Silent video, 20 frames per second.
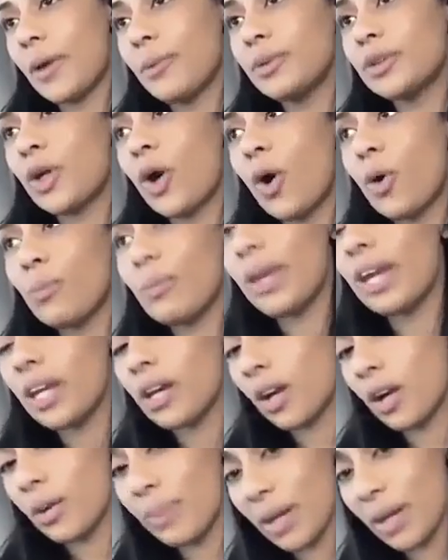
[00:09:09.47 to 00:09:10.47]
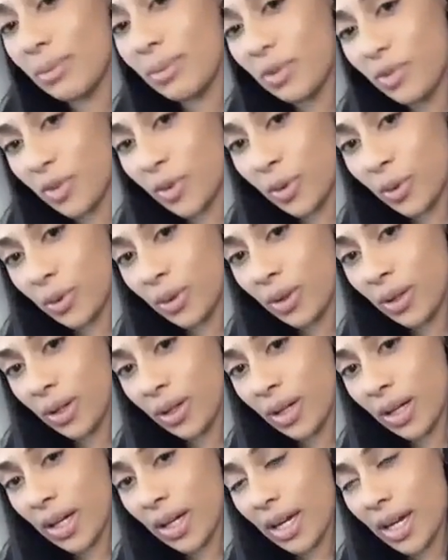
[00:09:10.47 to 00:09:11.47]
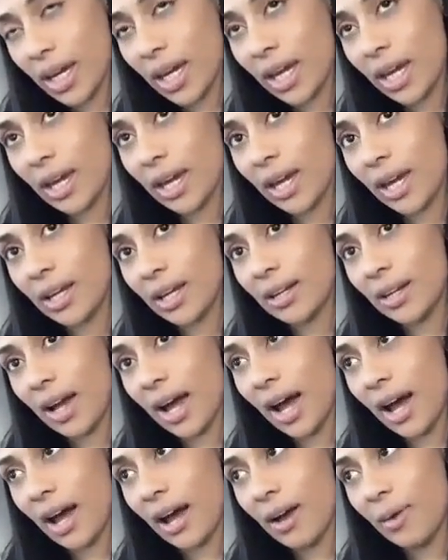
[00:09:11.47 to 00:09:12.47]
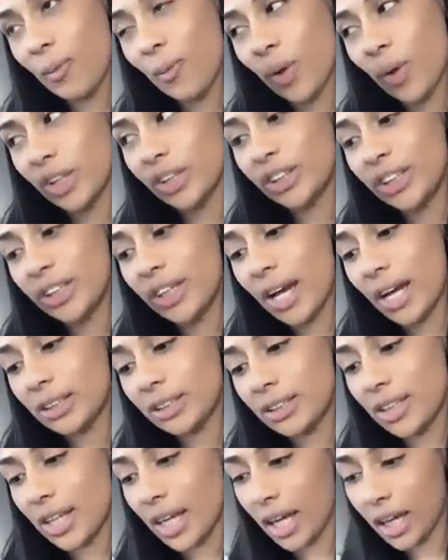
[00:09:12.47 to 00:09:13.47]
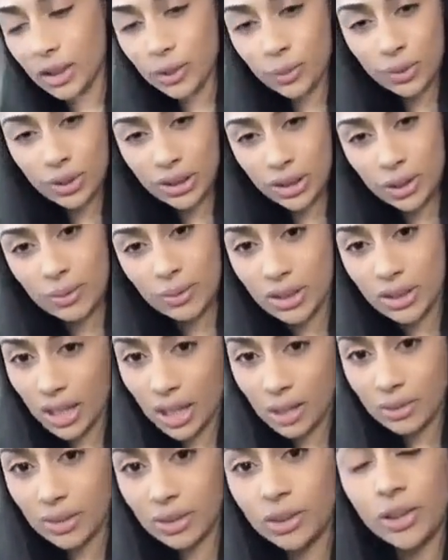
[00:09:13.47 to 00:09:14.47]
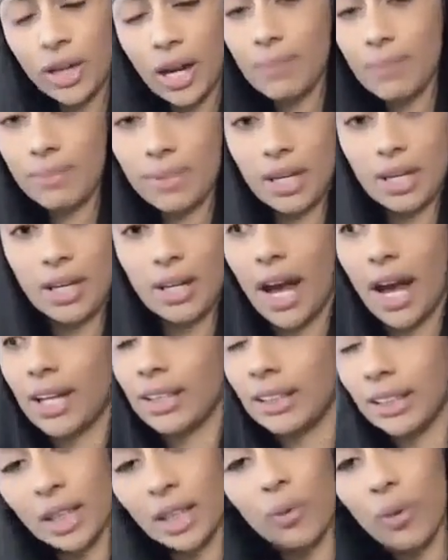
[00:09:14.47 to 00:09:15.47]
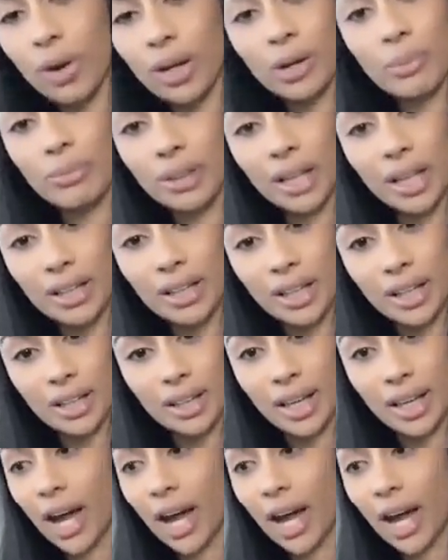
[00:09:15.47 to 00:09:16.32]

I was home making her baby food, and once she got to the age where she was allowed to try meat, I didn't want to blend it.